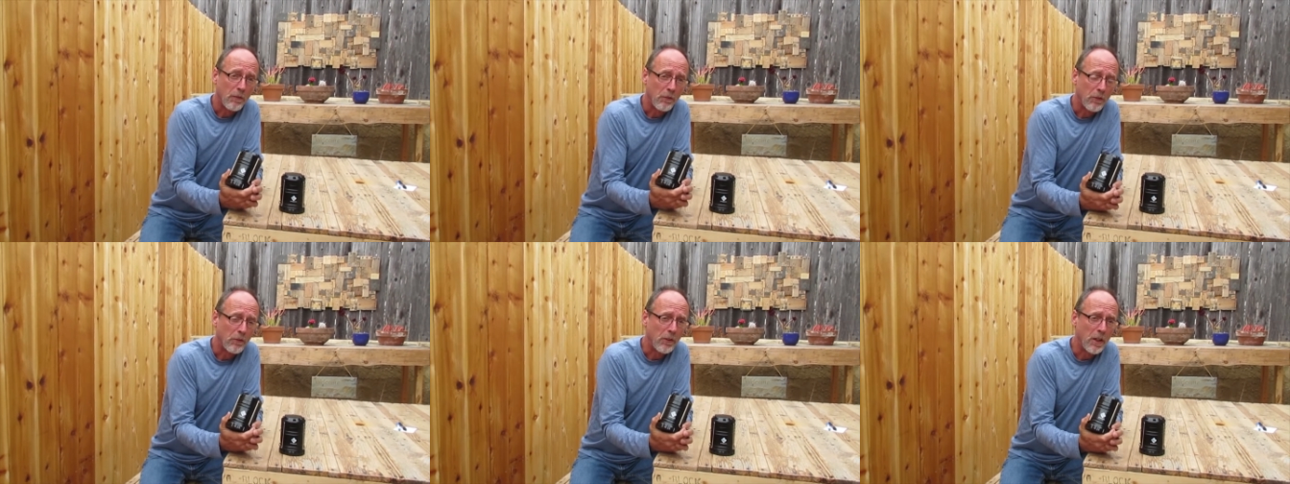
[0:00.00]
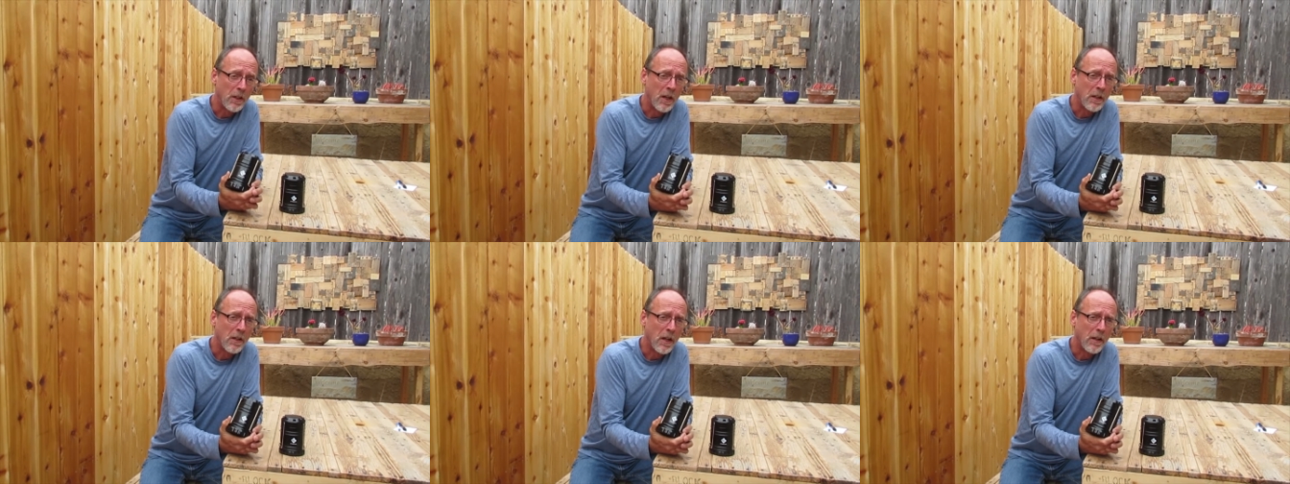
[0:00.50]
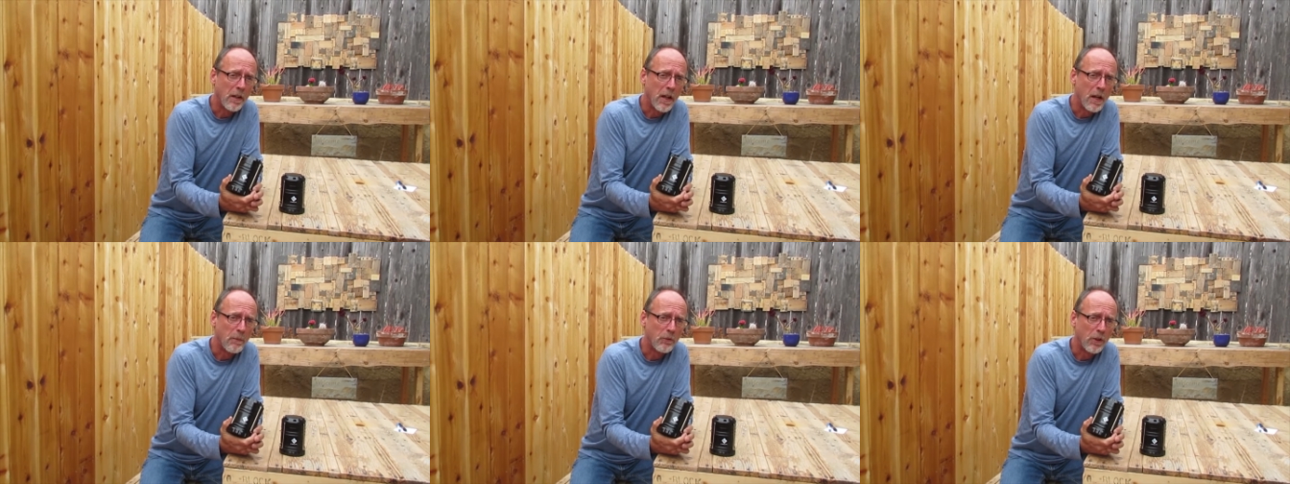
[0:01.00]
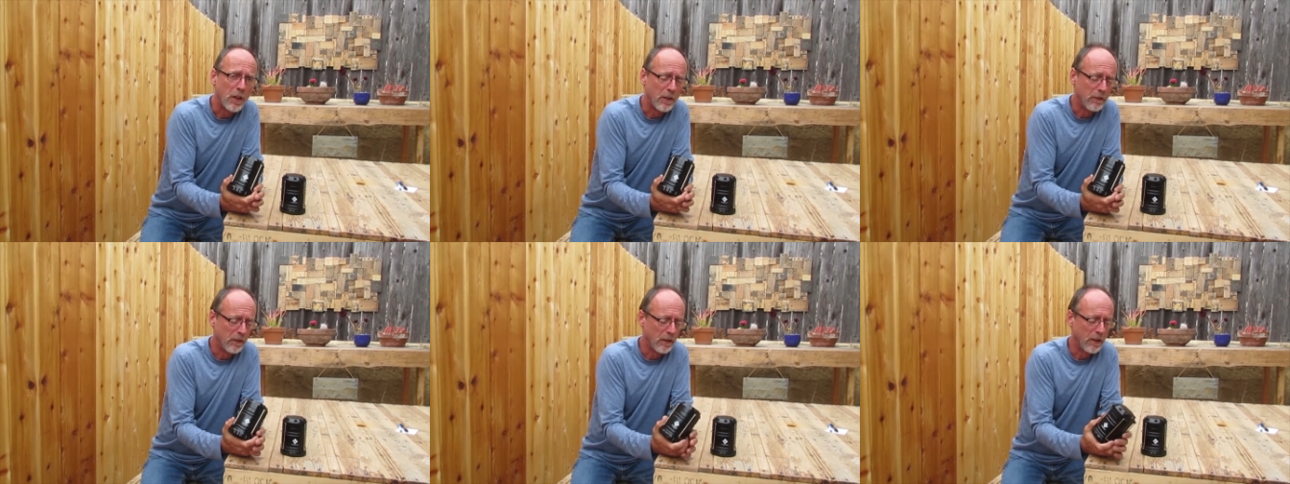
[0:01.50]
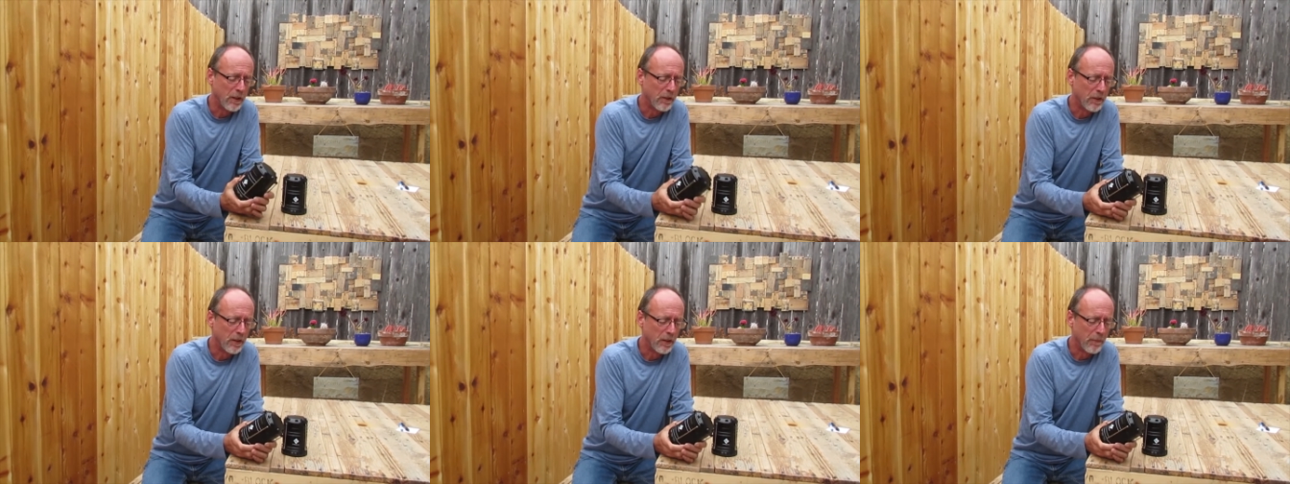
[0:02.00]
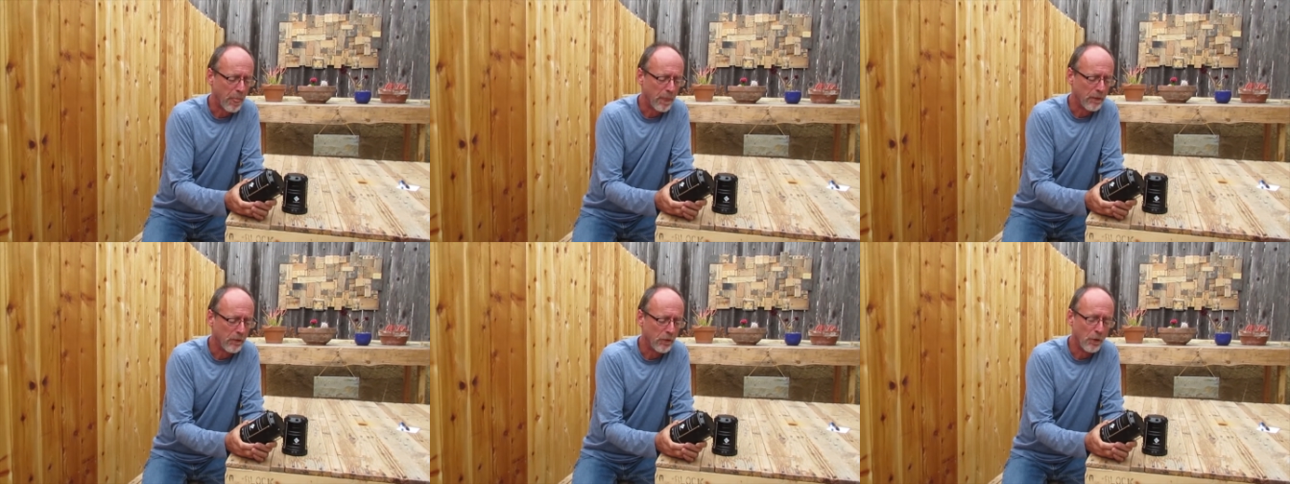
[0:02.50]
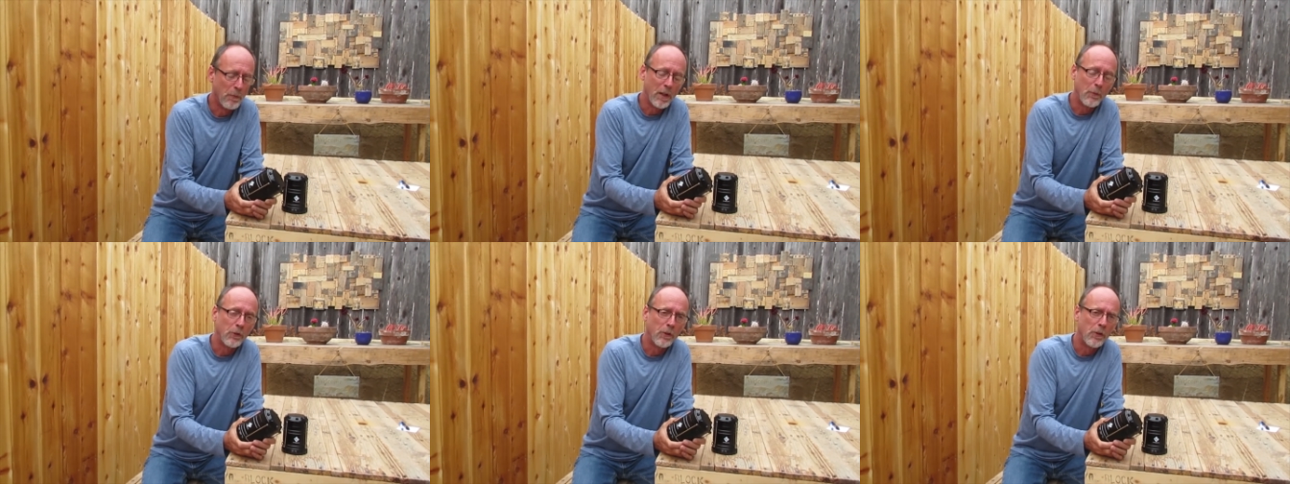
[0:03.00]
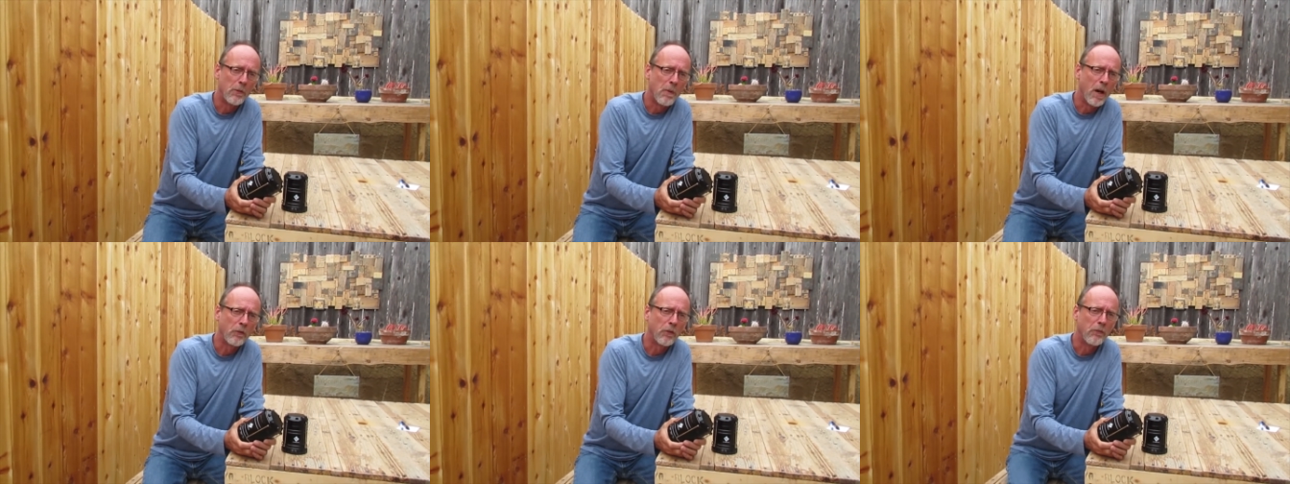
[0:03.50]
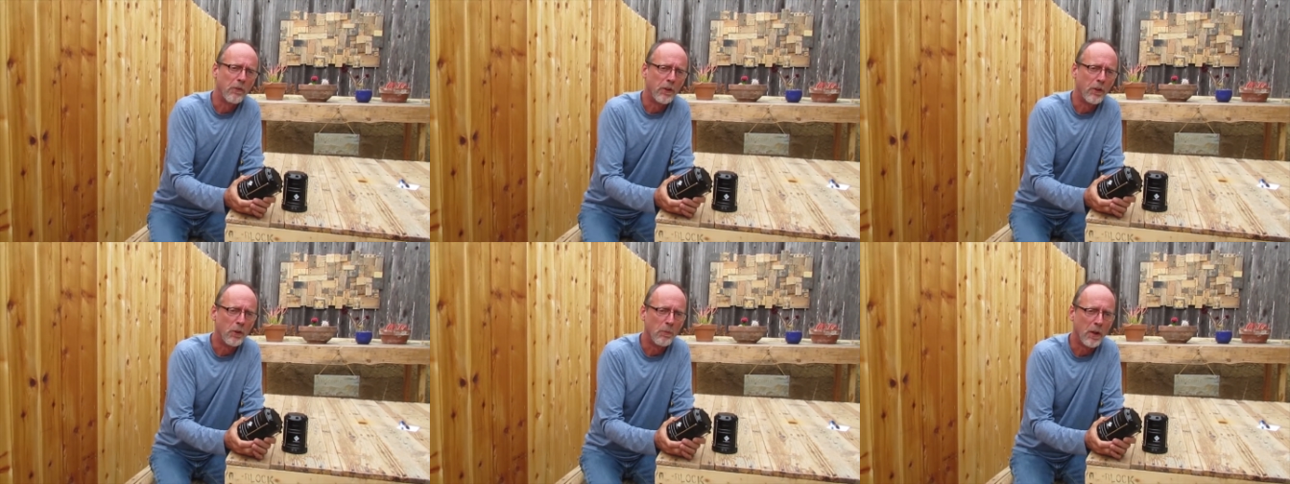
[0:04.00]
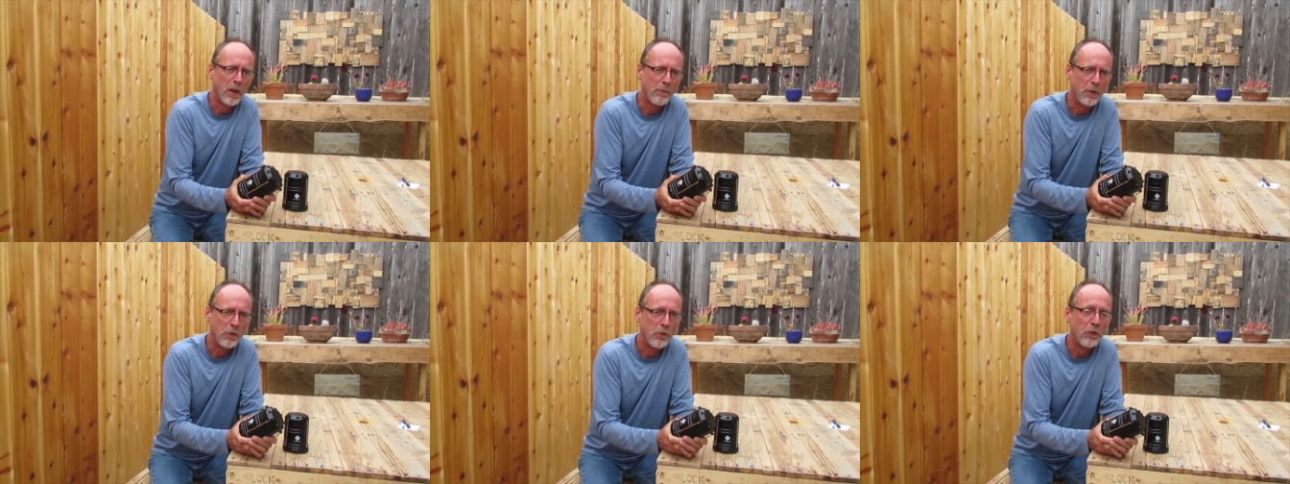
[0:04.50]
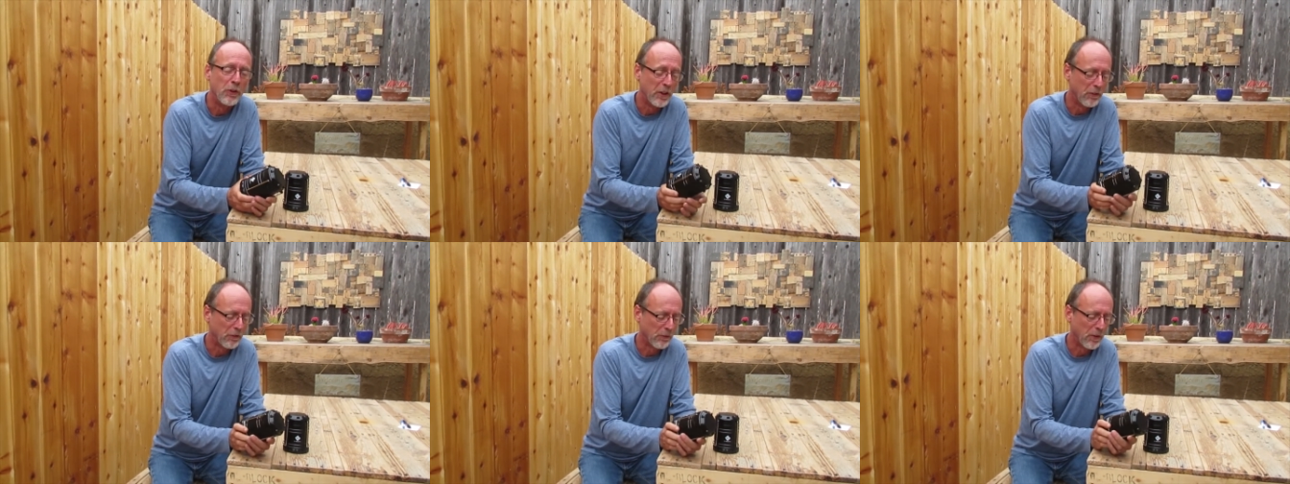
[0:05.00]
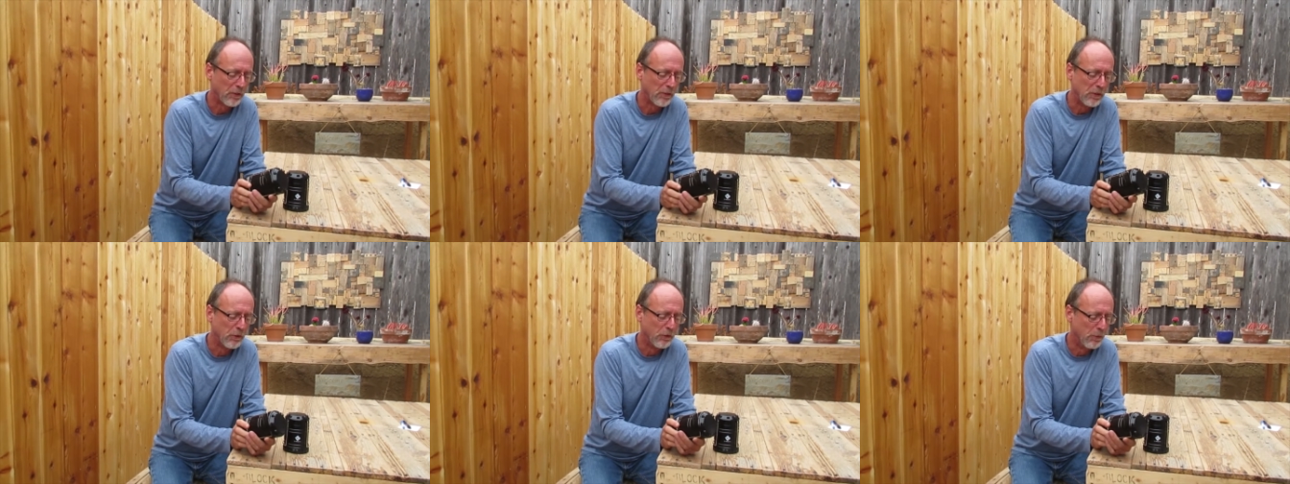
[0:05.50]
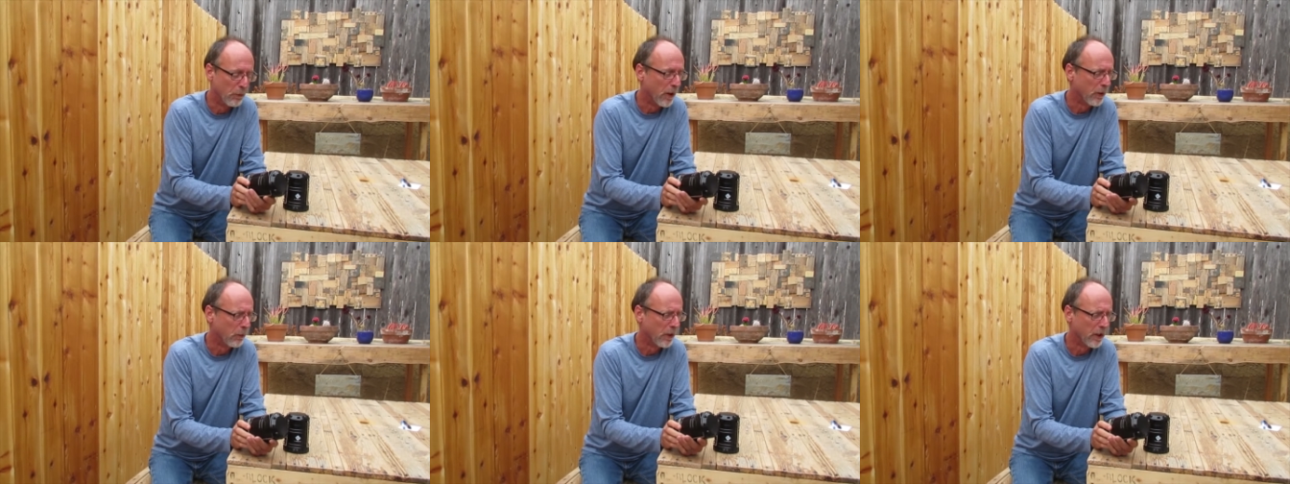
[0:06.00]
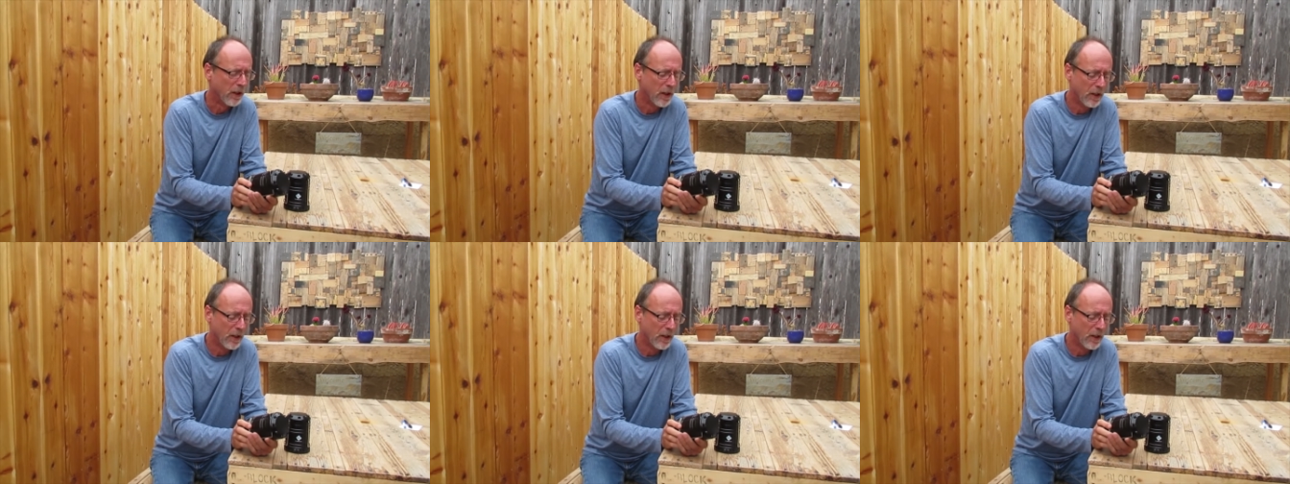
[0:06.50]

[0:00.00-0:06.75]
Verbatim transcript: $16.99 on Amazon, and uh, normally I would do an unboxing video, but I've been using these. I used them right away.